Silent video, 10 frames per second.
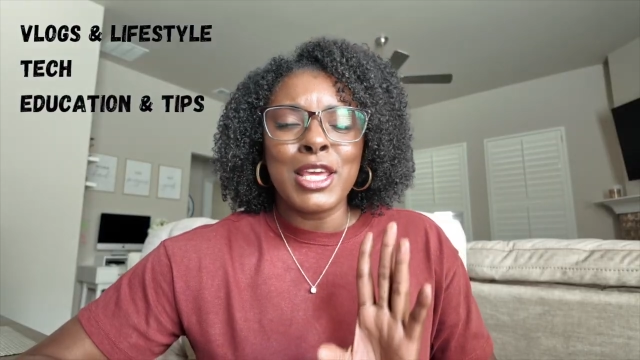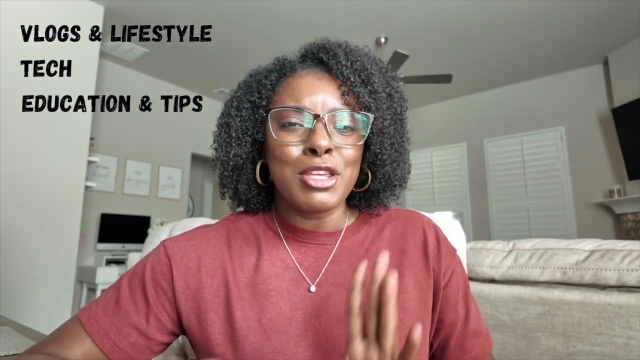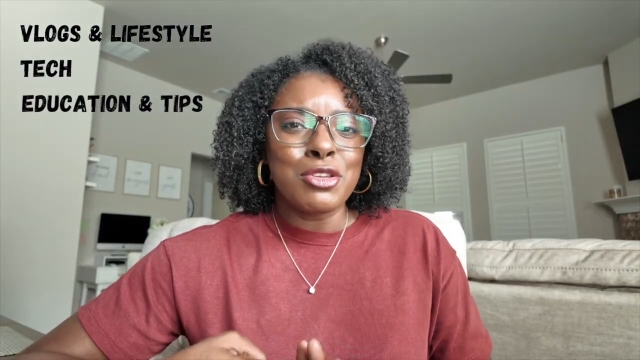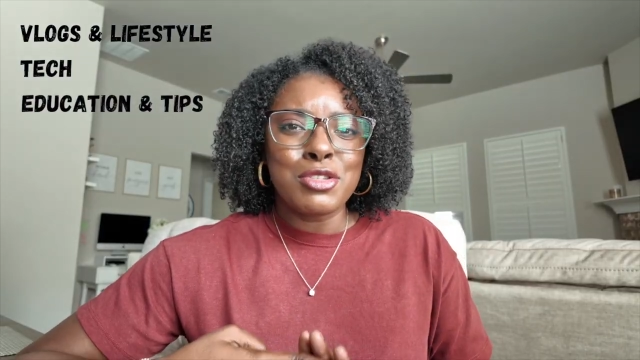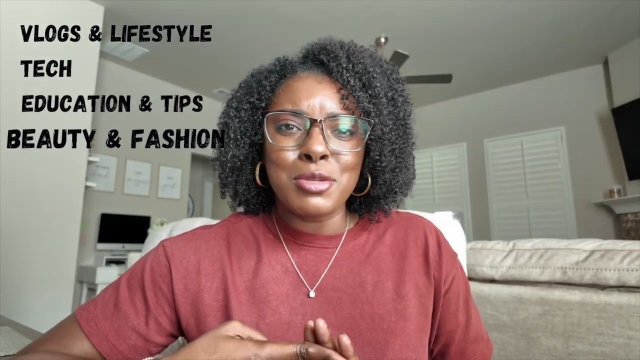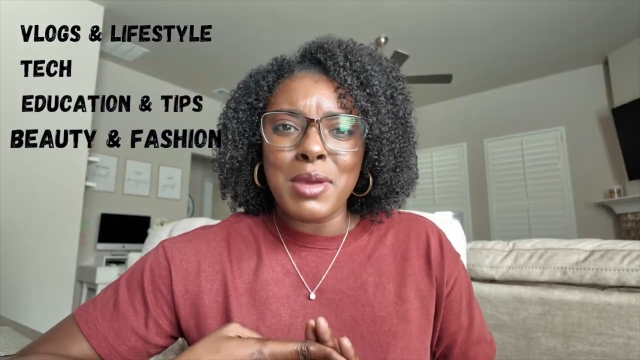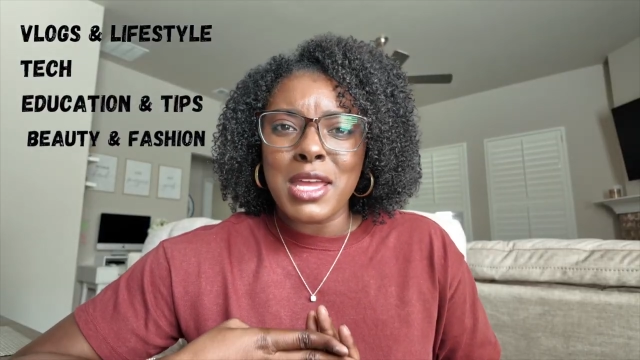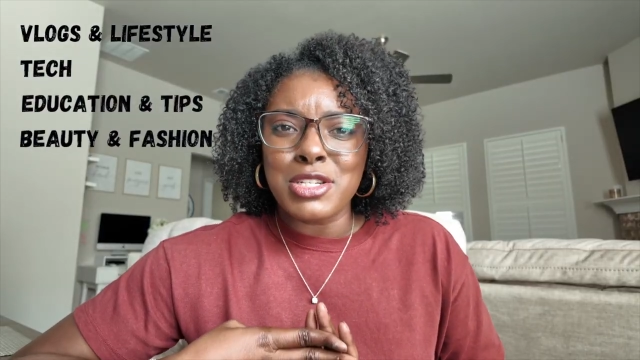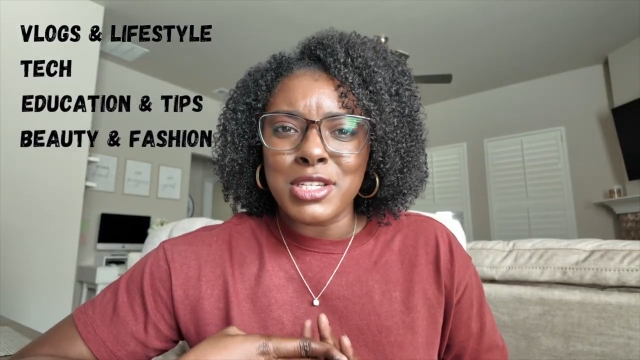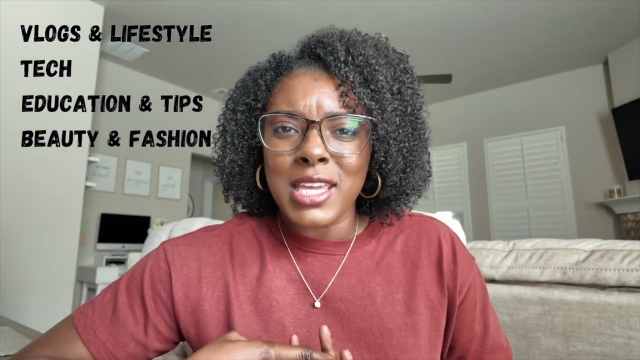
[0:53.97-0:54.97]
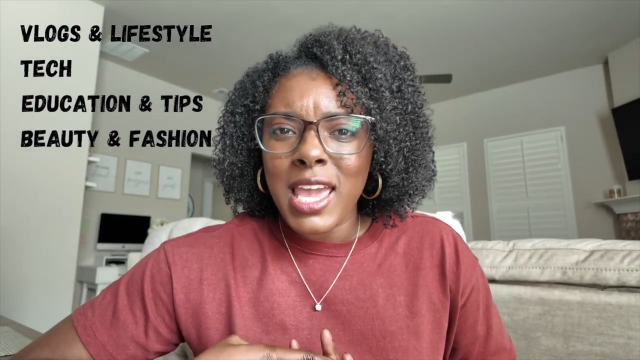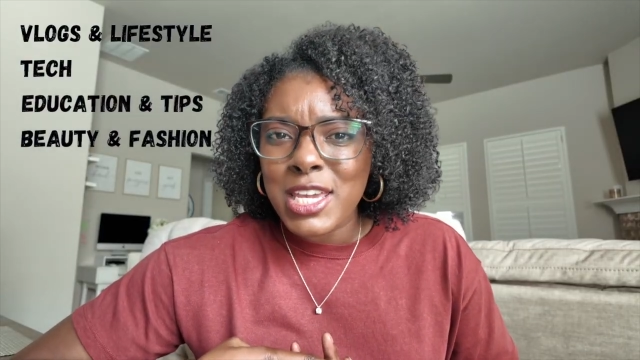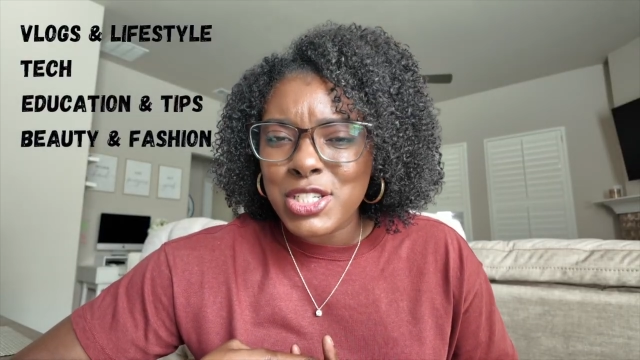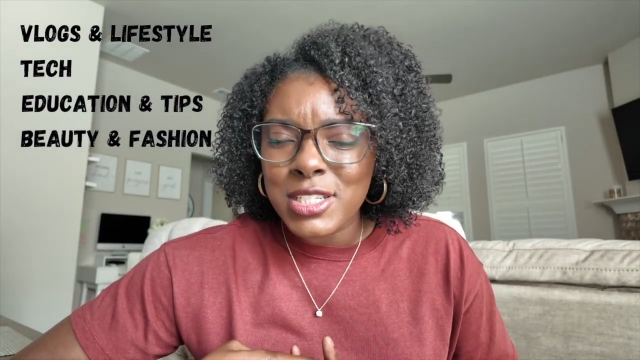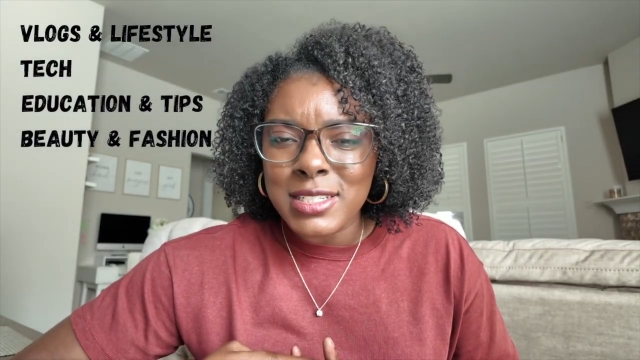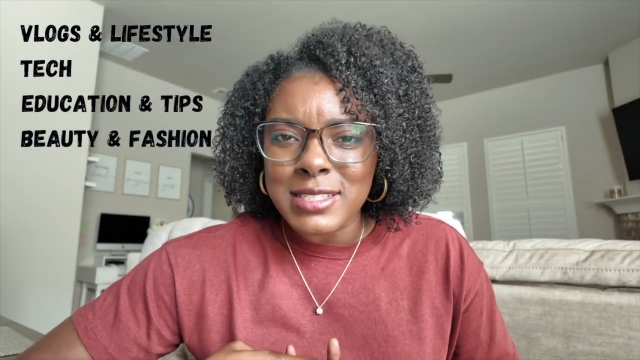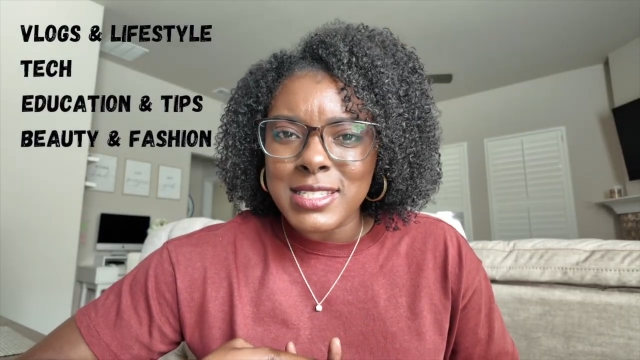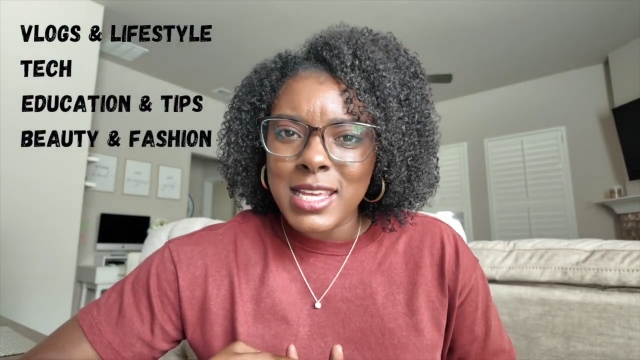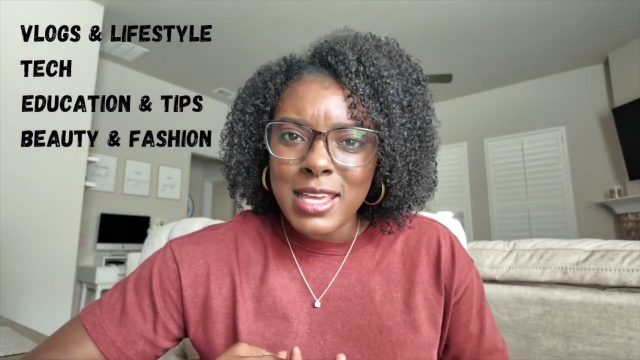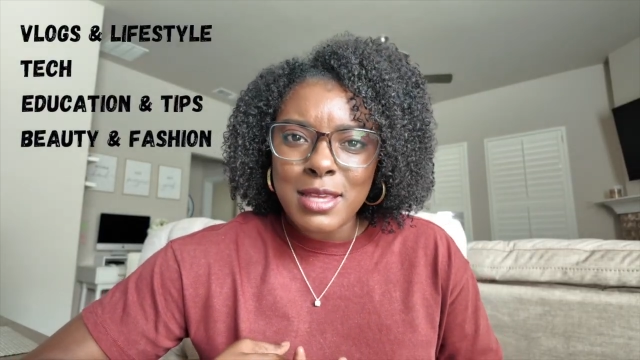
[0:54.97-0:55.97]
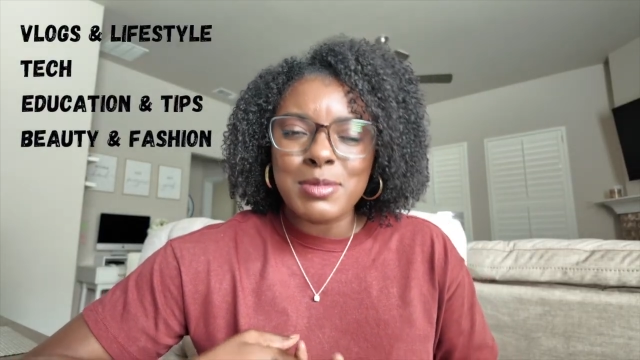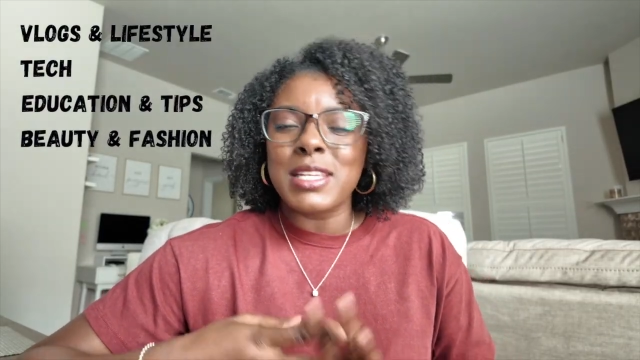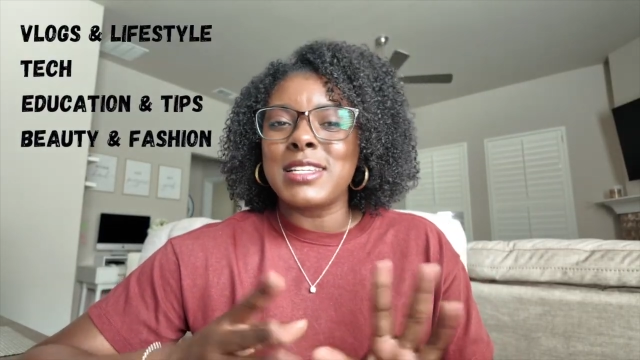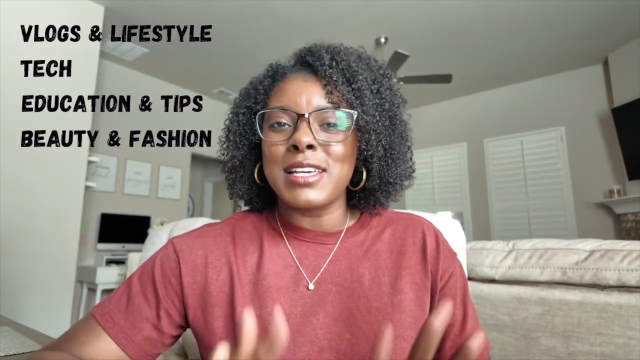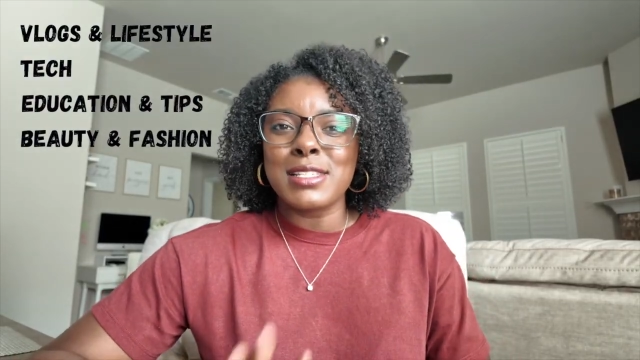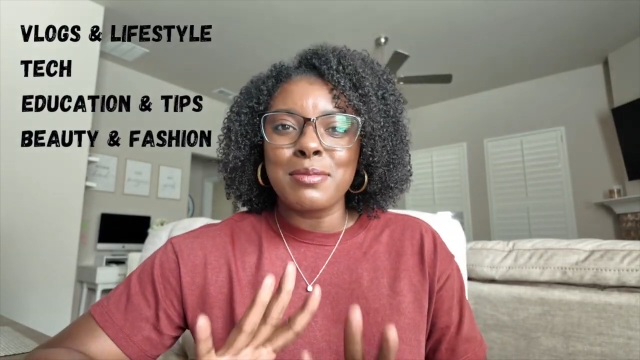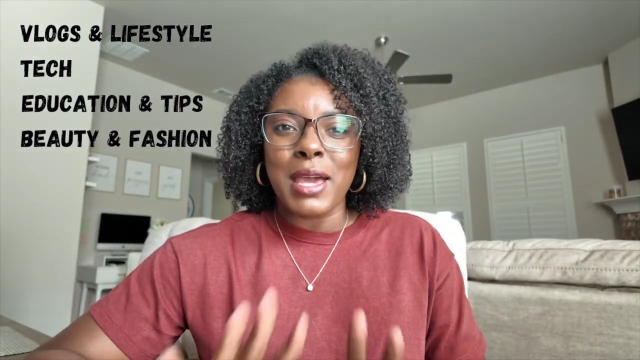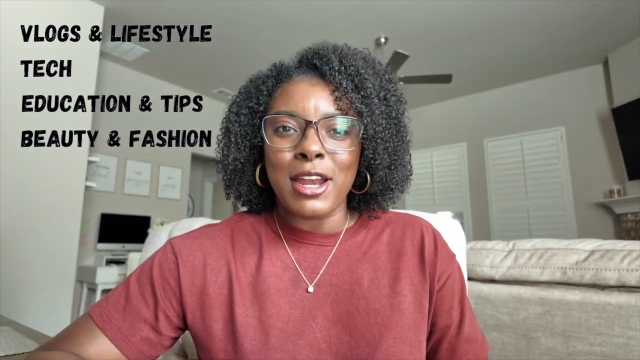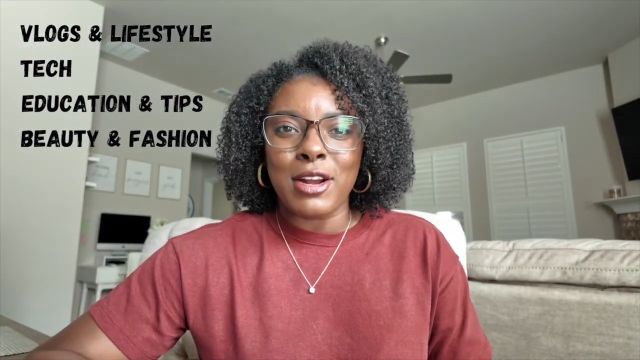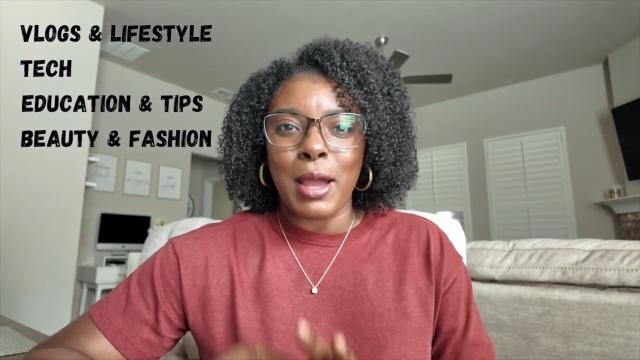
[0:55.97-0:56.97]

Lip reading: YouTube education and tips, it doesn't matter.